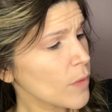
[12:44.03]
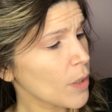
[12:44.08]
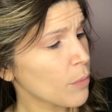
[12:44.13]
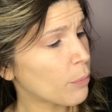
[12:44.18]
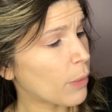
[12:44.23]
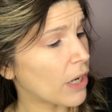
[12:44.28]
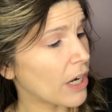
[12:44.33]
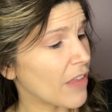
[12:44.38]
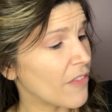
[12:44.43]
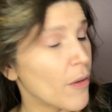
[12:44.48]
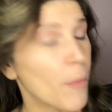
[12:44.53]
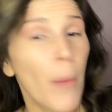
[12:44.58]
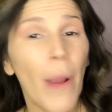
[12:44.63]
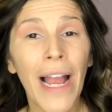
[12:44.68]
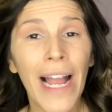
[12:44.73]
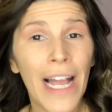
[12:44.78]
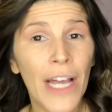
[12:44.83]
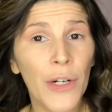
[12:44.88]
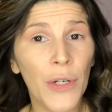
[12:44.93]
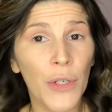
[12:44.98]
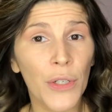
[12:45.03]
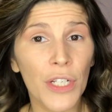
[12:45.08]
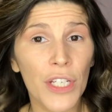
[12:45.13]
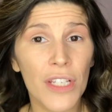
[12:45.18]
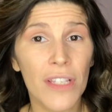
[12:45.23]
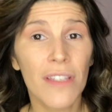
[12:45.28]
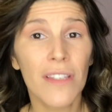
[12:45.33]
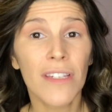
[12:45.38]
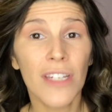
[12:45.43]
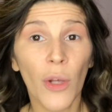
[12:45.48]
and the pattern is
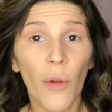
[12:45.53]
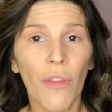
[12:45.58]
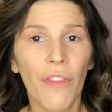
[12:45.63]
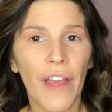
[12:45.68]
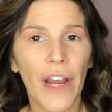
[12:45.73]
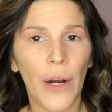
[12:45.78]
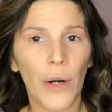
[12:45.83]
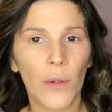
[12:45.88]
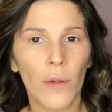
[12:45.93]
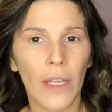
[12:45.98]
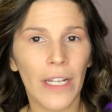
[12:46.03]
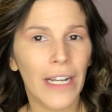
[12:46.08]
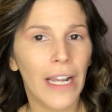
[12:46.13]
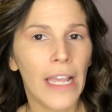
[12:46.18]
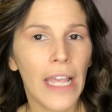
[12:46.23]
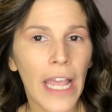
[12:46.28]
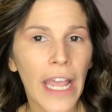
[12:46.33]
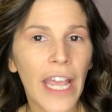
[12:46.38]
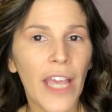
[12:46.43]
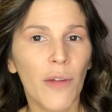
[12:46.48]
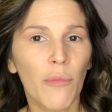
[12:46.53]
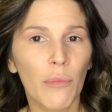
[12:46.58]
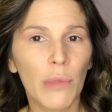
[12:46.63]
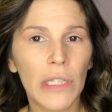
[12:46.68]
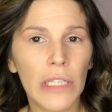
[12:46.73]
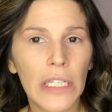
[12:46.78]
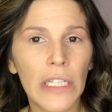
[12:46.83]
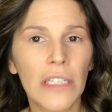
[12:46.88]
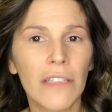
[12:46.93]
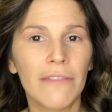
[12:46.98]
still there. Like, I can't
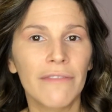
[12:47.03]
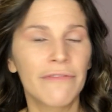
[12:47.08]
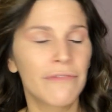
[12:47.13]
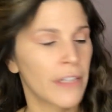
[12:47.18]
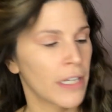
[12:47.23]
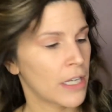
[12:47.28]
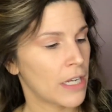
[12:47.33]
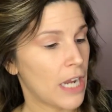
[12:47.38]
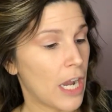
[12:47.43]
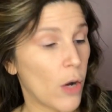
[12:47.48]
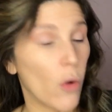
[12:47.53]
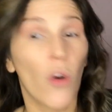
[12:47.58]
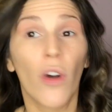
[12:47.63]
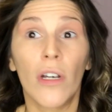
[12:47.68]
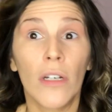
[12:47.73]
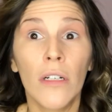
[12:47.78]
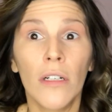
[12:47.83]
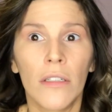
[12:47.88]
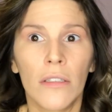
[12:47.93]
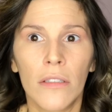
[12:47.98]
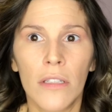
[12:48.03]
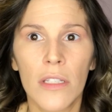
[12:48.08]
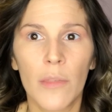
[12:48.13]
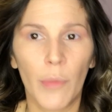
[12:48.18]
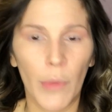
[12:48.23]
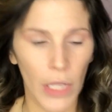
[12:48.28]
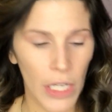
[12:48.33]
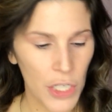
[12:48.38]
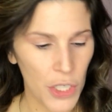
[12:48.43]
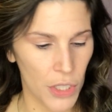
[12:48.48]
believe how good this
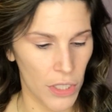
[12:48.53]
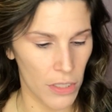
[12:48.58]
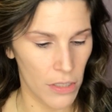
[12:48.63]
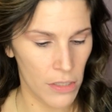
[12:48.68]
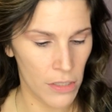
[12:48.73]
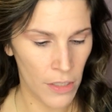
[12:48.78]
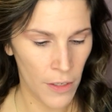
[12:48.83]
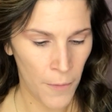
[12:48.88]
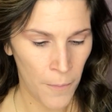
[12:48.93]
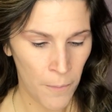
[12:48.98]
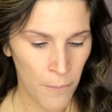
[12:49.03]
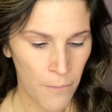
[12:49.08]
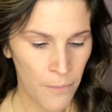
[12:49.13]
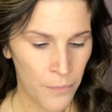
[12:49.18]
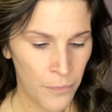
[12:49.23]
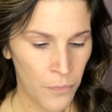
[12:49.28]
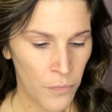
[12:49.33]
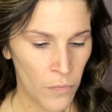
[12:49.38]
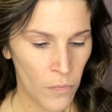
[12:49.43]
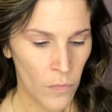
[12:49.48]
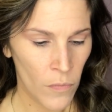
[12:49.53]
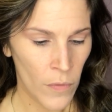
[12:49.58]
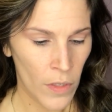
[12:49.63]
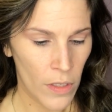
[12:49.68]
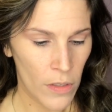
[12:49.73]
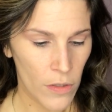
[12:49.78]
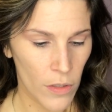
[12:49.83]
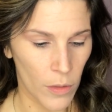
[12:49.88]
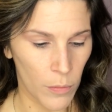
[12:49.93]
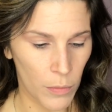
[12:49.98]
blush is.
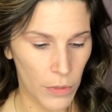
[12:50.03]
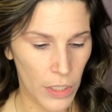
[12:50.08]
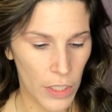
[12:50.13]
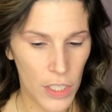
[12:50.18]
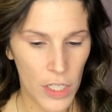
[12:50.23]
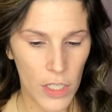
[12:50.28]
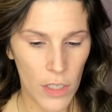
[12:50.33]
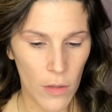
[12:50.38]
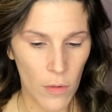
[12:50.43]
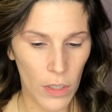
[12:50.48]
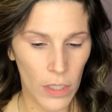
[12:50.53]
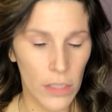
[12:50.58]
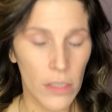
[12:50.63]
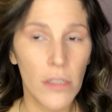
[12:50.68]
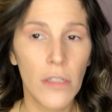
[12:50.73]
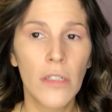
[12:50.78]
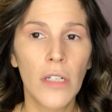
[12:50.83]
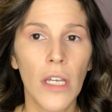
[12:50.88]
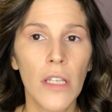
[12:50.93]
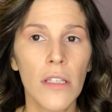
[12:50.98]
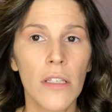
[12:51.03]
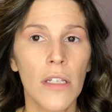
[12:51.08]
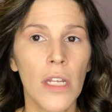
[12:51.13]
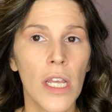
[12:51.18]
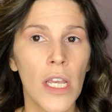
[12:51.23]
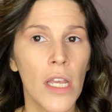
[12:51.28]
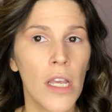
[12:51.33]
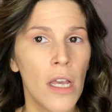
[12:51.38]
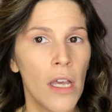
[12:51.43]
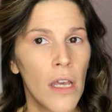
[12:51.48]
So I'm going to do a
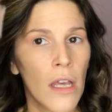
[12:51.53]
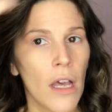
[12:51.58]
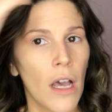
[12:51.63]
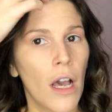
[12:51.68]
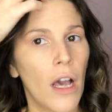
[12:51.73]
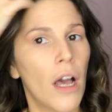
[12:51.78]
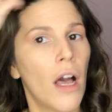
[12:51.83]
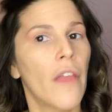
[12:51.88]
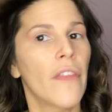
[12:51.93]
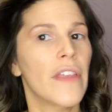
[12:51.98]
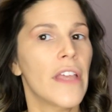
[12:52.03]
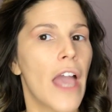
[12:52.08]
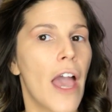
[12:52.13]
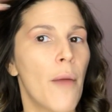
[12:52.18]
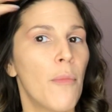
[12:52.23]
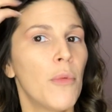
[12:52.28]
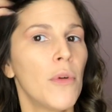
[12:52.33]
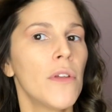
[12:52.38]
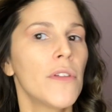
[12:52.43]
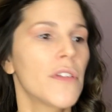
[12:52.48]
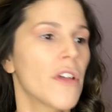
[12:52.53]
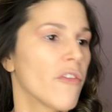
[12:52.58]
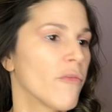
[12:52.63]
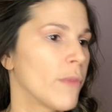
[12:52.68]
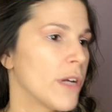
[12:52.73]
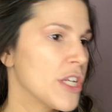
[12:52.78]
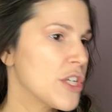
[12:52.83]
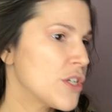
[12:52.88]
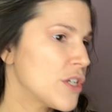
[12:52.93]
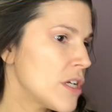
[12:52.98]
dusting on the apples of
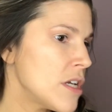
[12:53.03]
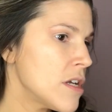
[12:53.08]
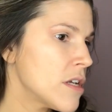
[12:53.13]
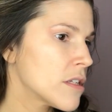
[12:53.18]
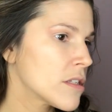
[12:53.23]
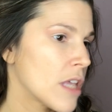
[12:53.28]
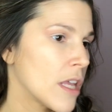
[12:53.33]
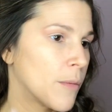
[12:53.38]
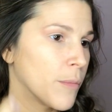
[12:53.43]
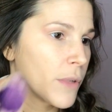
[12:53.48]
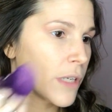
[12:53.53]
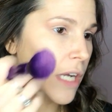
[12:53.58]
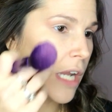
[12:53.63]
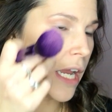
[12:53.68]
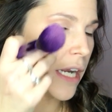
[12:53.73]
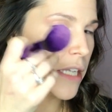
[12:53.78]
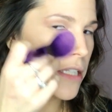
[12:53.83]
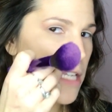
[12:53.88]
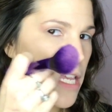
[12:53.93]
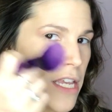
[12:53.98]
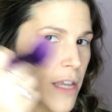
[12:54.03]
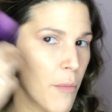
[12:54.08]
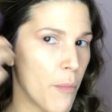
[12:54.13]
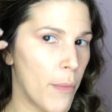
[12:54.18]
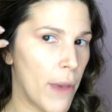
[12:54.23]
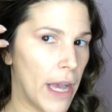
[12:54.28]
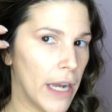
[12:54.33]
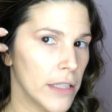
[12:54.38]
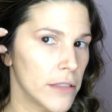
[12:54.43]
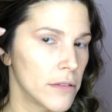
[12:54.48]
my cheeks, and I'm going to kind of take it
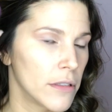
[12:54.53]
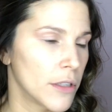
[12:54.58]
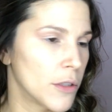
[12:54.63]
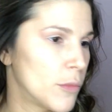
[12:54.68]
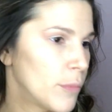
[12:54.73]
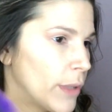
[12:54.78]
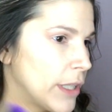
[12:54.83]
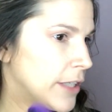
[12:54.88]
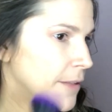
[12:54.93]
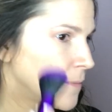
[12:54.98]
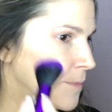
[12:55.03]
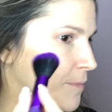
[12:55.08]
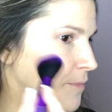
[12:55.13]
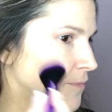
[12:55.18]
back a little bit.